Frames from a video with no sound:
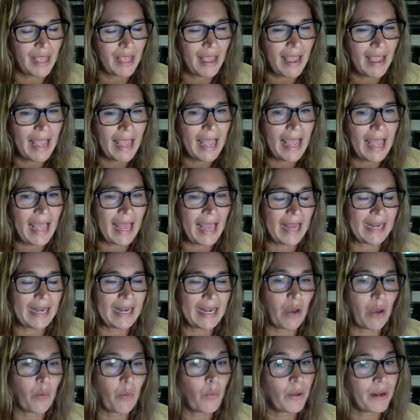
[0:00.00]
And now
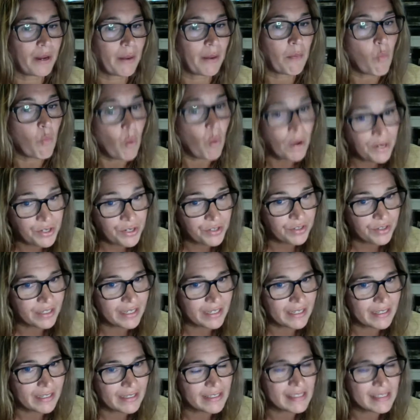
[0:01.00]
what I'm wondering
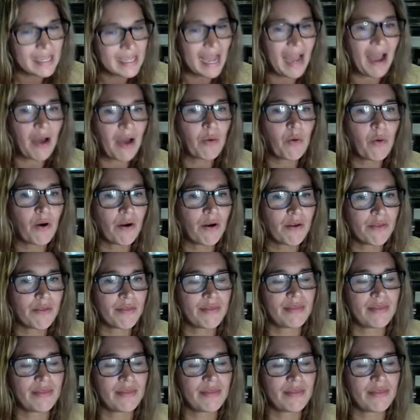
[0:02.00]
is how are